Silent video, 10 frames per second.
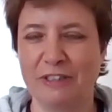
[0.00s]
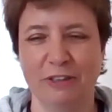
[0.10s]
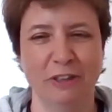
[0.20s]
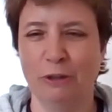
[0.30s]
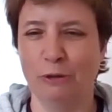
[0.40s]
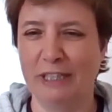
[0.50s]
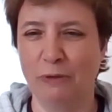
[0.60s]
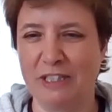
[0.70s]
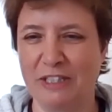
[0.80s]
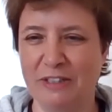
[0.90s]
question. They're all
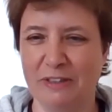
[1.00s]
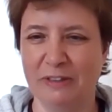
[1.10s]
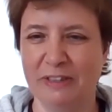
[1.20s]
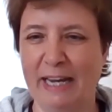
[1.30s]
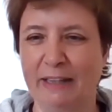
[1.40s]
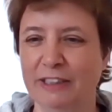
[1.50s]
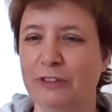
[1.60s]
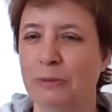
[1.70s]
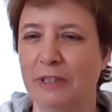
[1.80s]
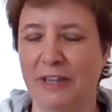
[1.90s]
great questions. Okay,
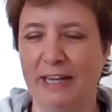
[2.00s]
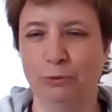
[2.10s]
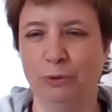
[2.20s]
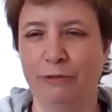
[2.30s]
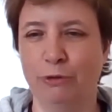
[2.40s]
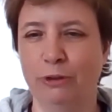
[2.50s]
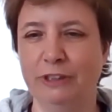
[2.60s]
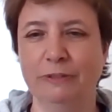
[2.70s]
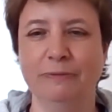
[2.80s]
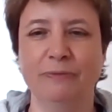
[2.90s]
Elizabeth has one for
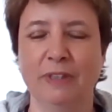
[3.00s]
you.